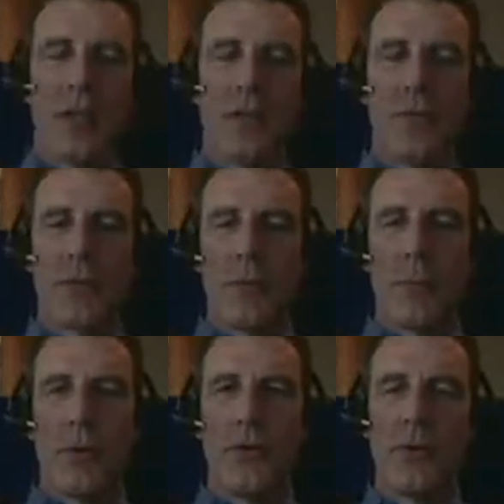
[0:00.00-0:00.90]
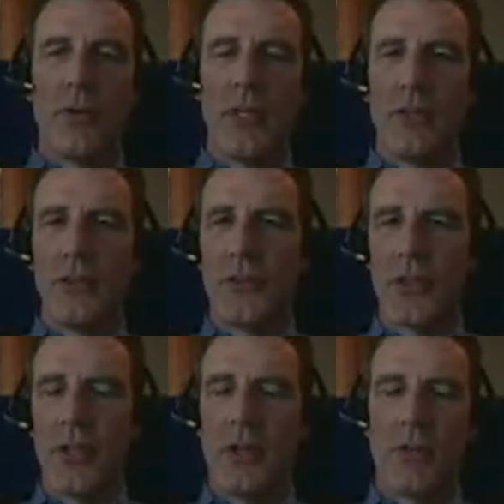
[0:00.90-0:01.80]
from the point of view of the
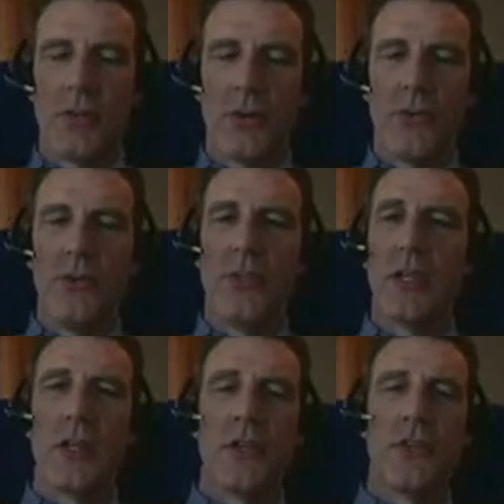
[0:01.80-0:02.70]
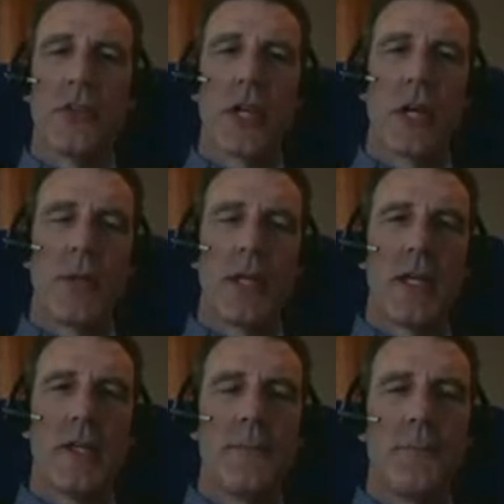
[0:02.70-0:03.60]
industry. Of course, new technologies are coming
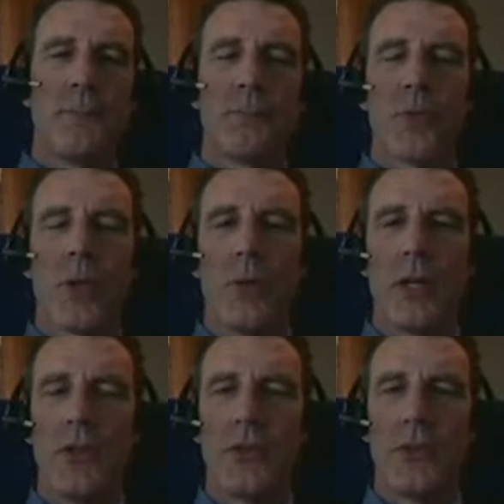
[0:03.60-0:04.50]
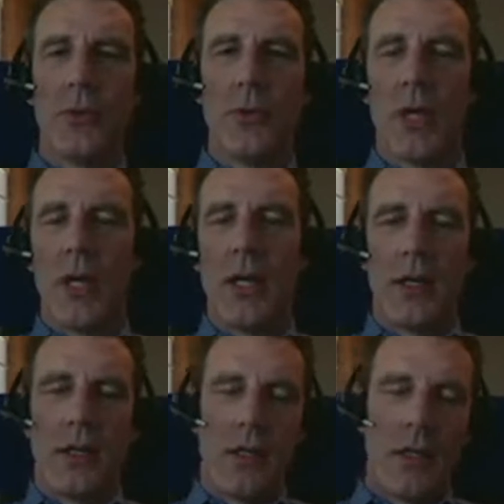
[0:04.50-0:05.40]
in. We're going to,
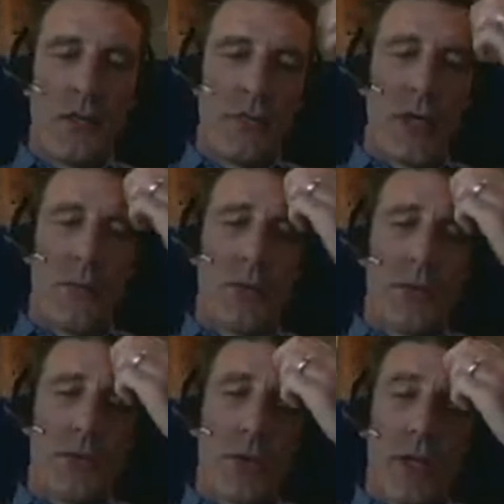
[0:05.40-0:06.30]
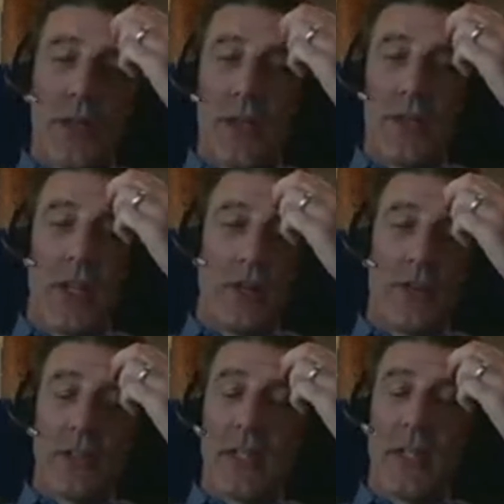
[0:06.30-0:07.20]
and I'm not talking things like
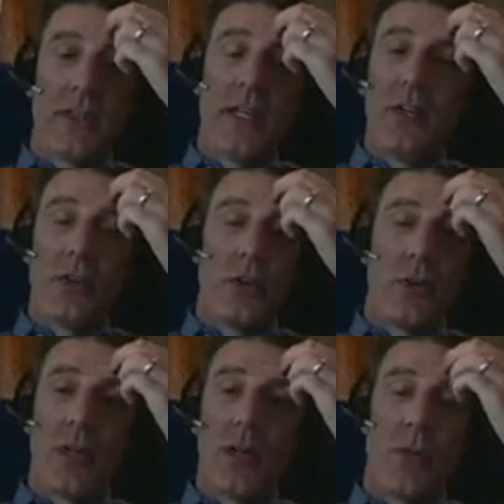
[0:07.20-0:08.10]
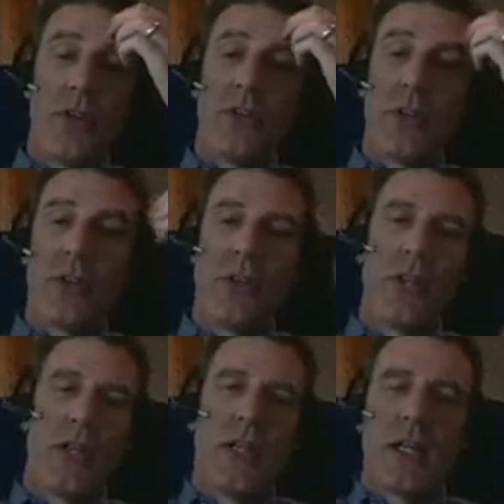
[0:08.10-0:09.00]
just LinkedIn or research.
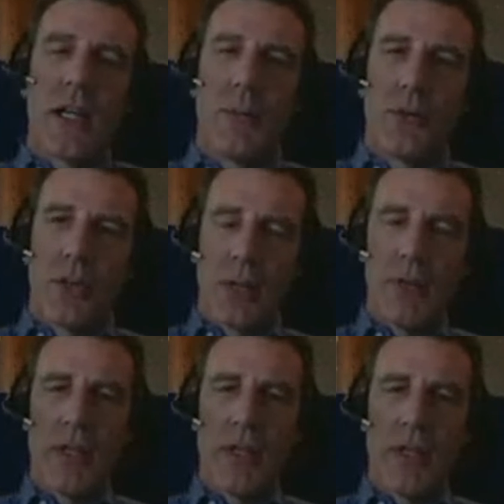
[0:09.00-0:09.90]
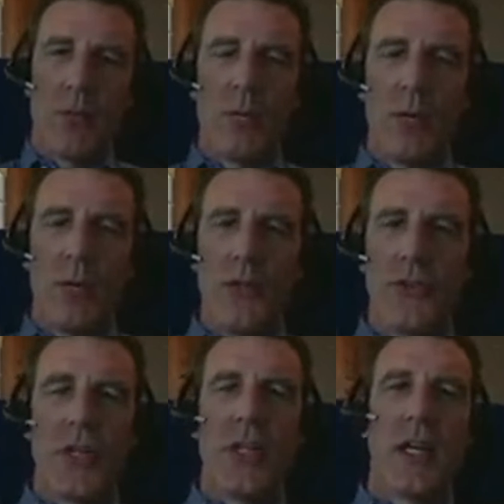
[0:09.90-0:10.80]
I'm talking about the way we
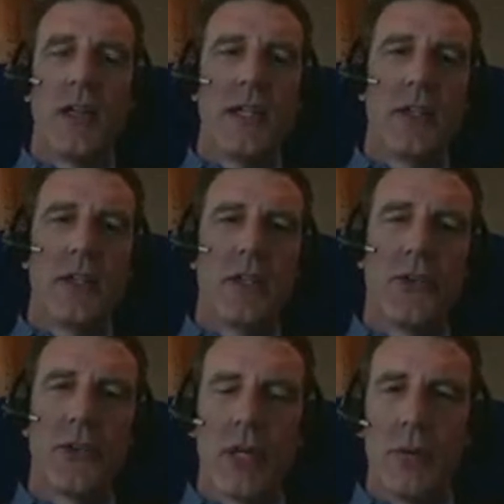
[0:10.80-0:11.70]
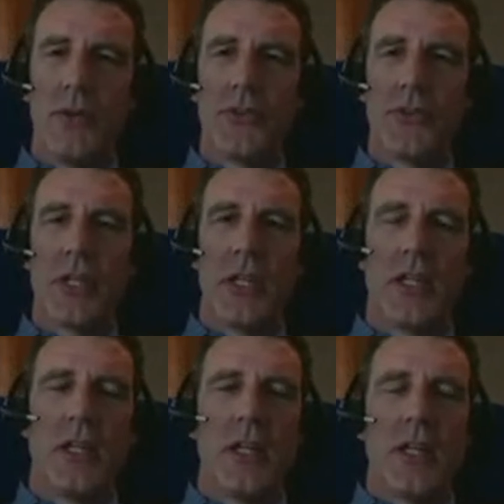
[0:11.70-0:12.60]
study our leaders, the way we
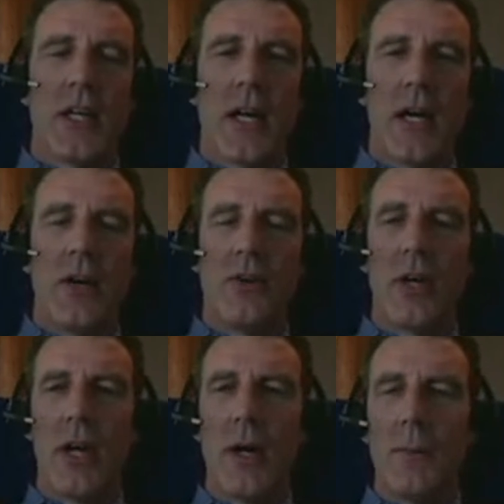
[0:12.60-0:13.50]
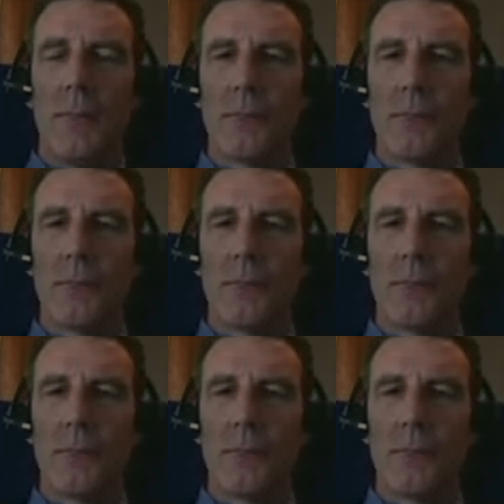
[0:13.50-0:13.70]
study our